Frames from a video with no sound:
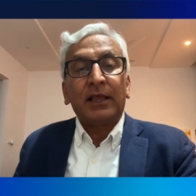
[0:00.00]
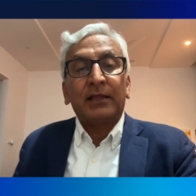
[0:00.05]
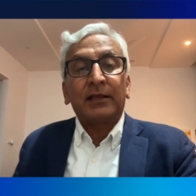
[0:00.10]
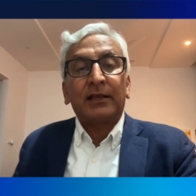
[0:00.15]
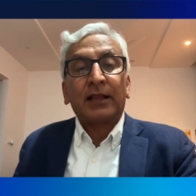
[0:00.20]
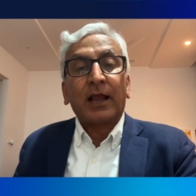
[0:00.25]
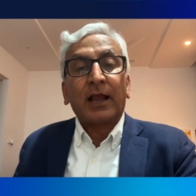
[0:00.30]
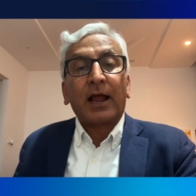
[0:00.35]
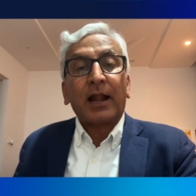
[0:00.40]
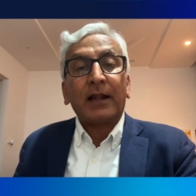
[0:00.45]

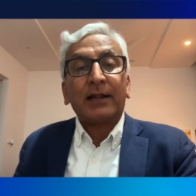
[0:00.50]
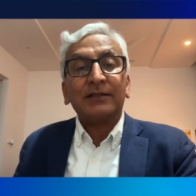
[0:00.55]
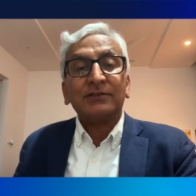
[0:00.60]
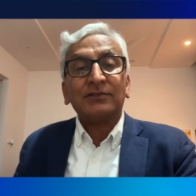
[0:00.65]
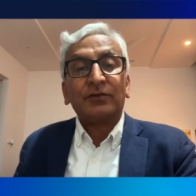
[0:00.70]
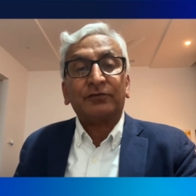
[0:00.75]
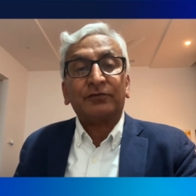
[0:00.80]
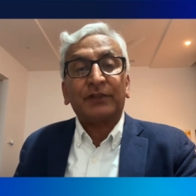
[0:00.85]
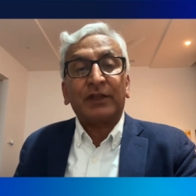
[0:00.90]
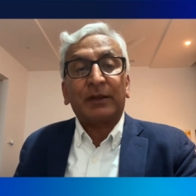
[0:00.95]

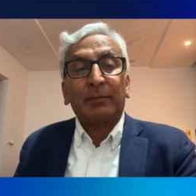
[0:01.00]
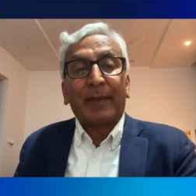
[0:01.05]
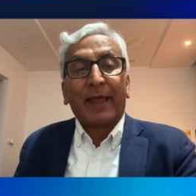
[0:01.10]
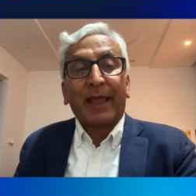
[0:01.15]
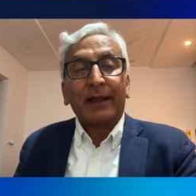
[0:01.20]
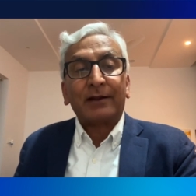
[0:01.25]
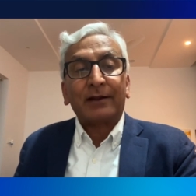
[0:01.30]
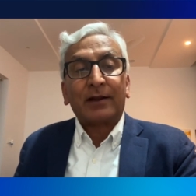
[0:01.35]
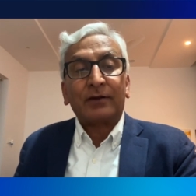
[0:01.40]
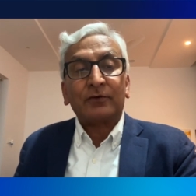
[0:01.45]
regardless of their
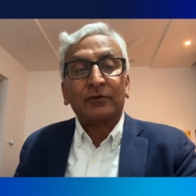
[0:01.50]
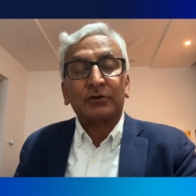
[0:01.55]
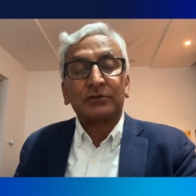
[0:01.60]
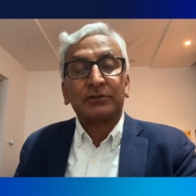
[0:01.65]
background or